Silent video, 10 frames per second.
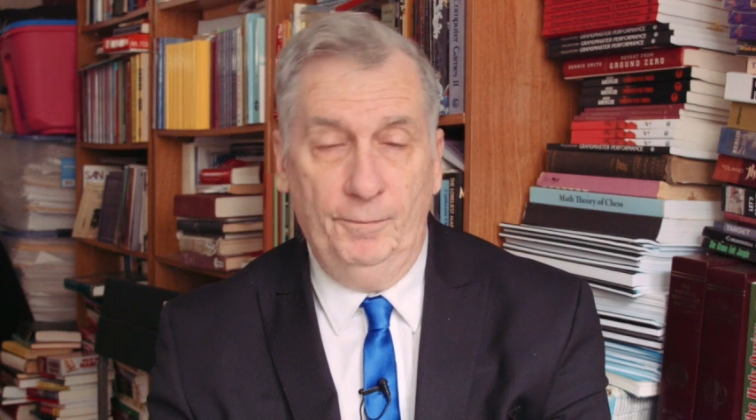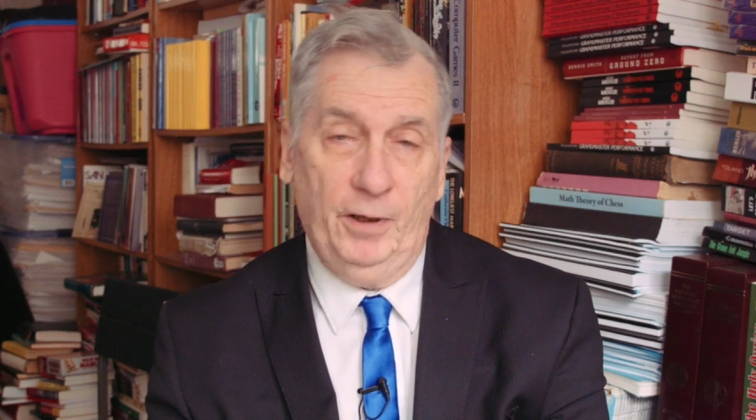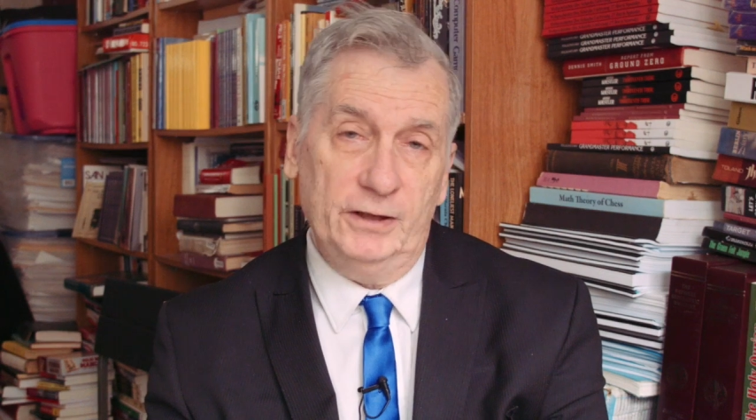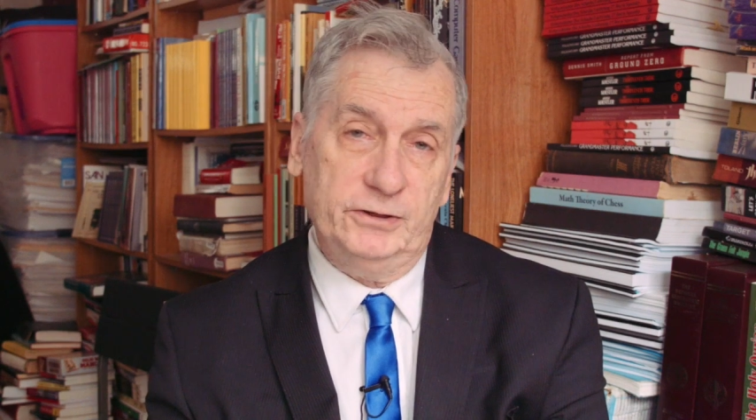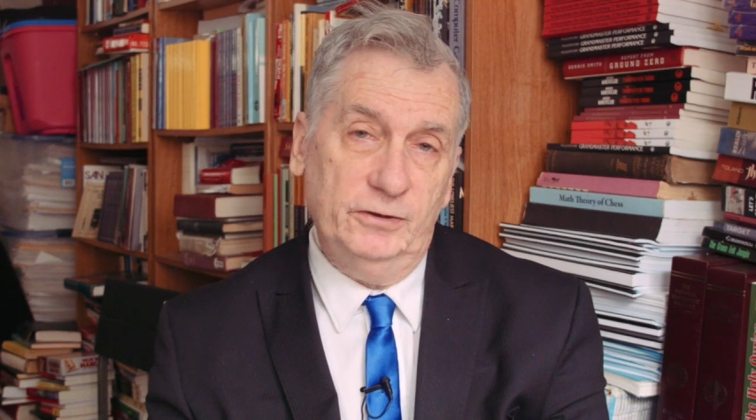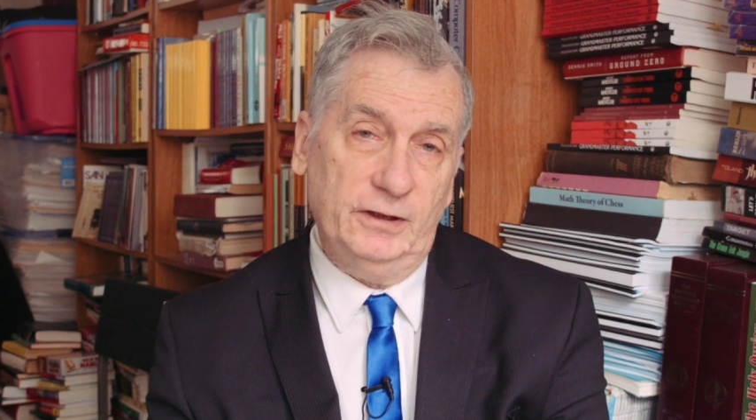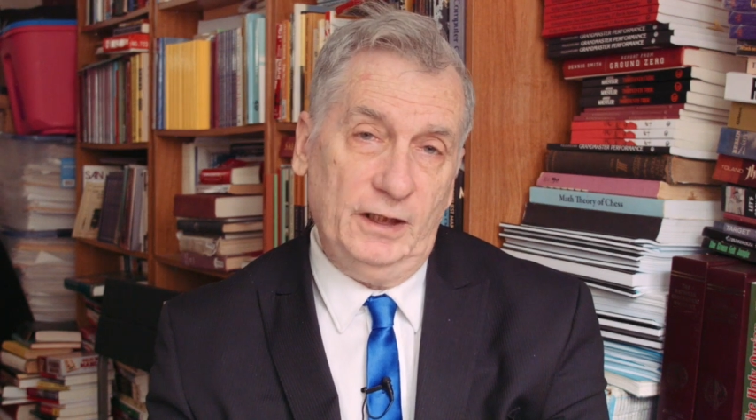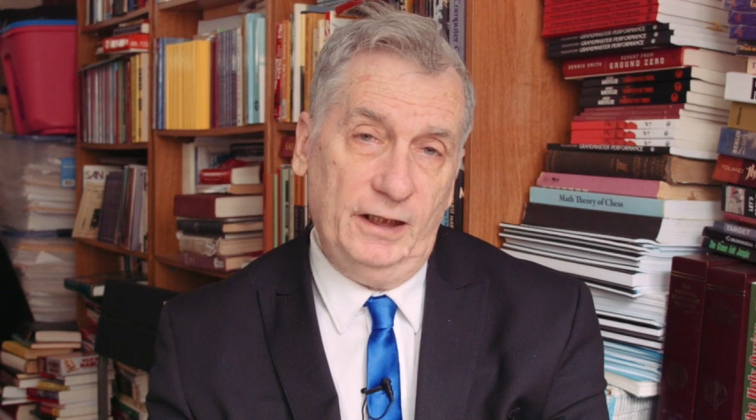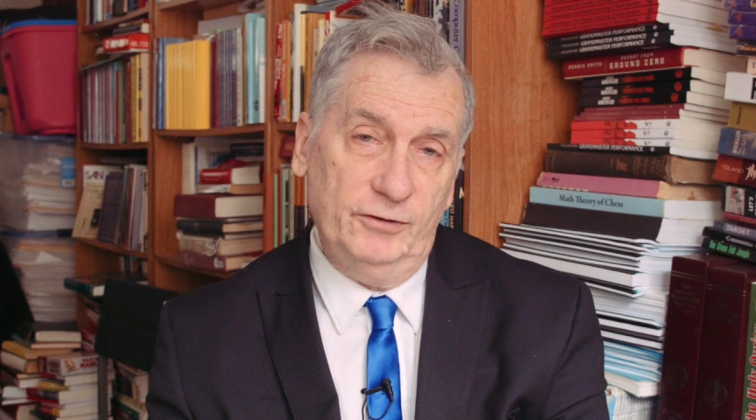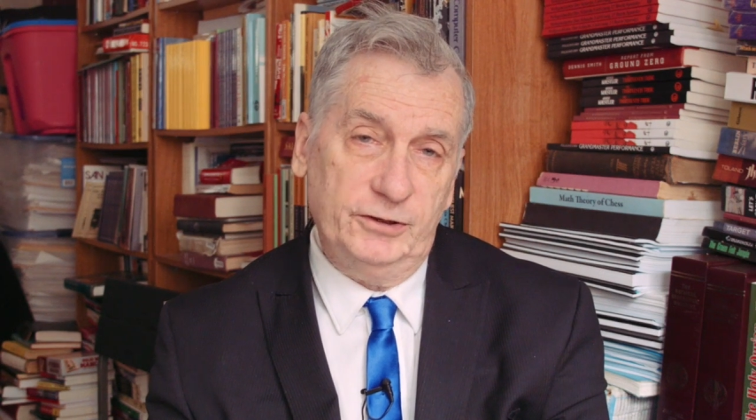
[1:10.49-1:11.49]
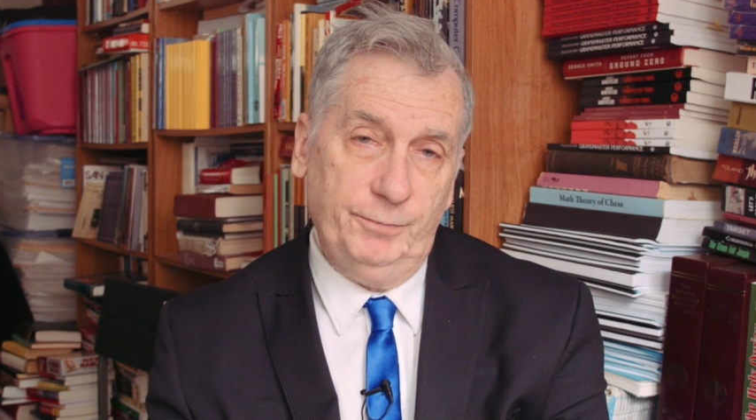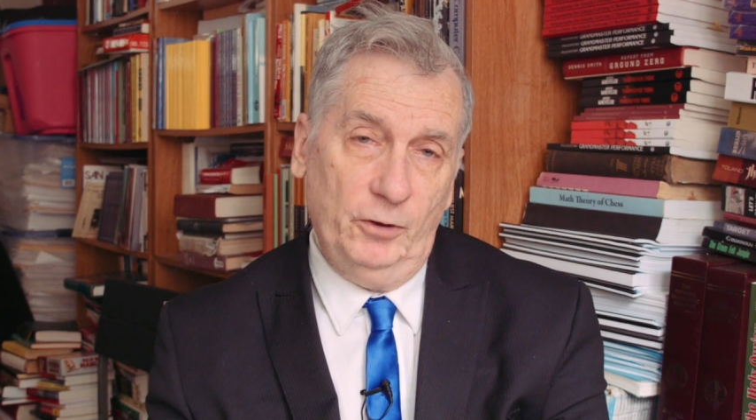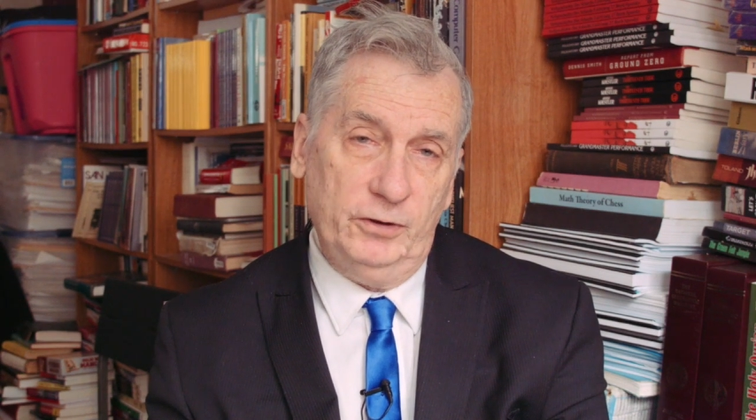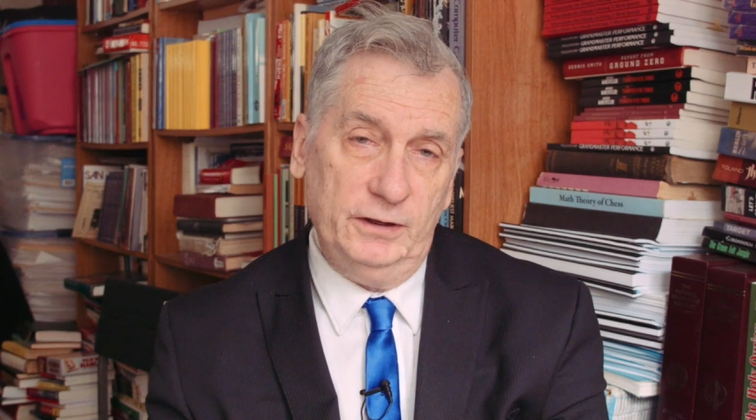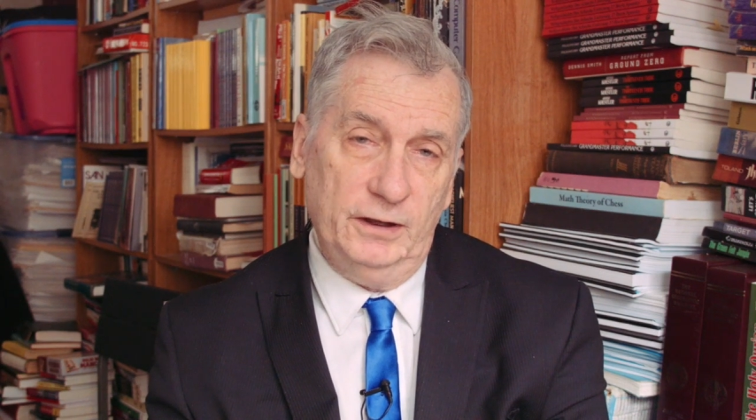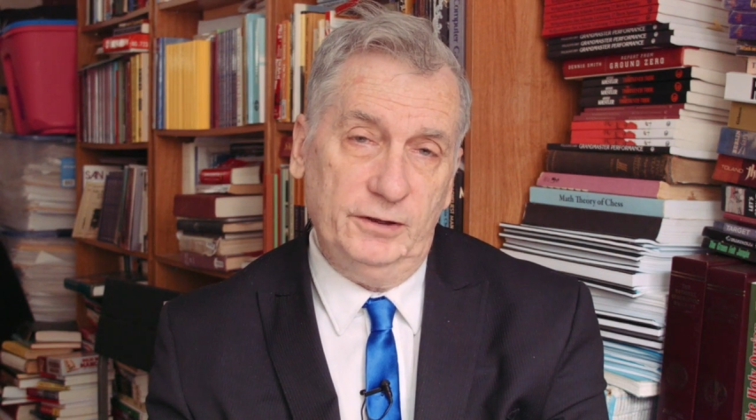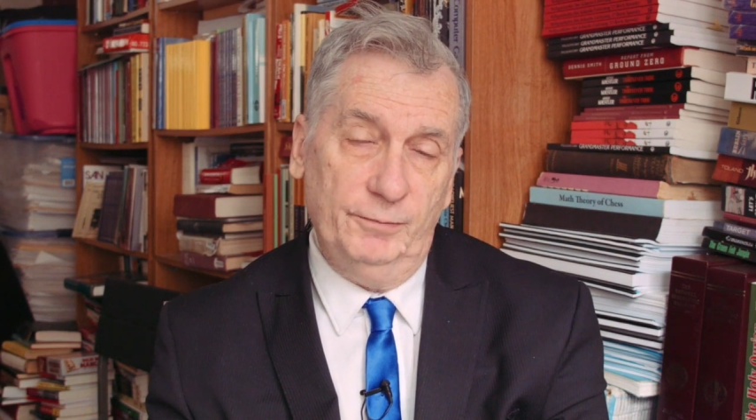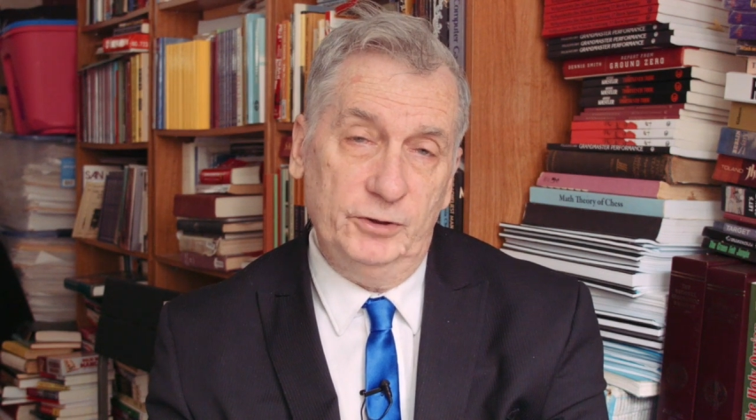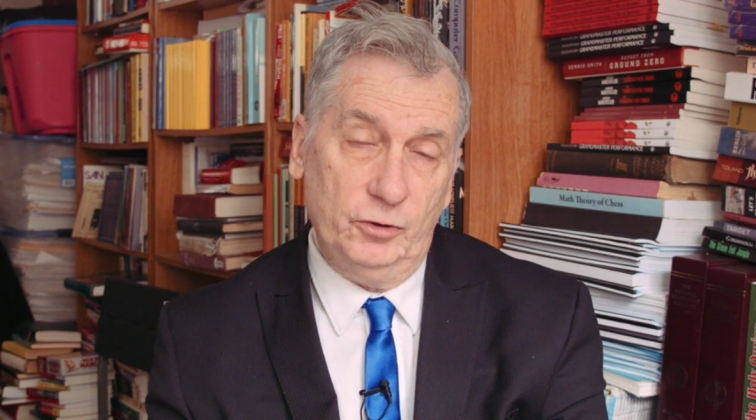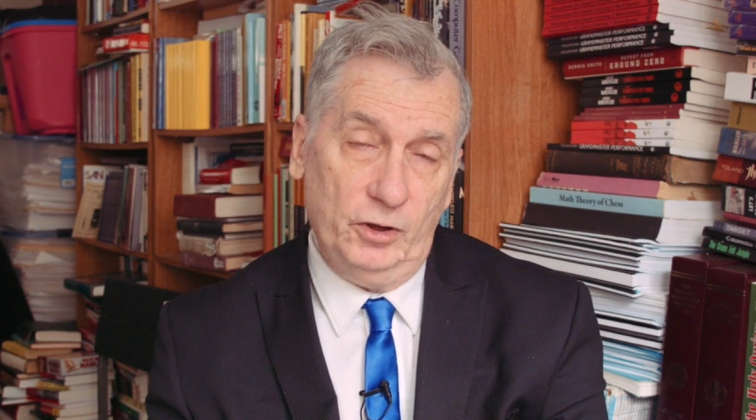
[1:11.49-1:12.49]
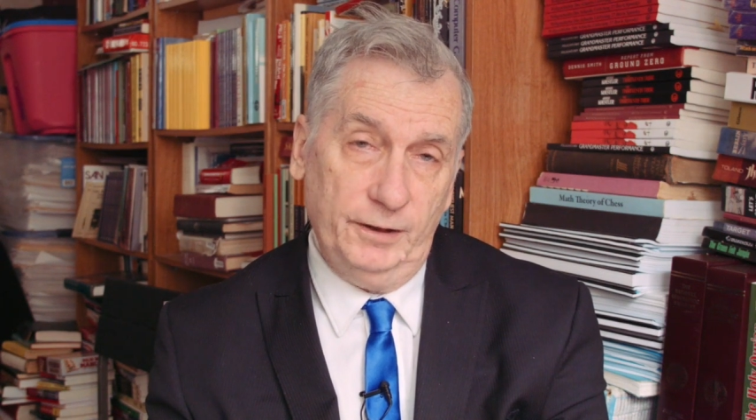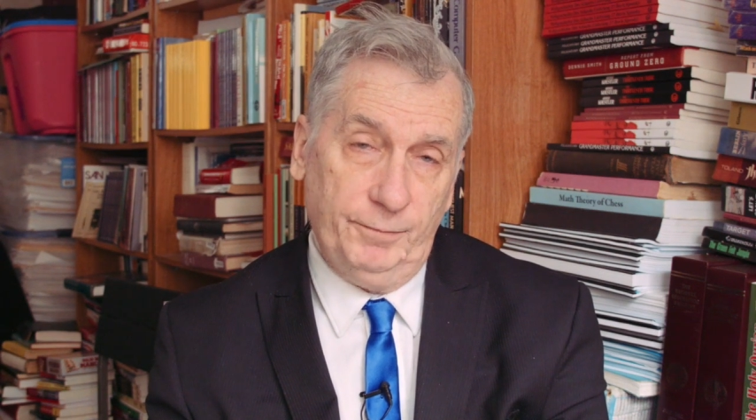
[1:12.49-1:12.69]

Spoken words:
Pashto is a language spoken as a majority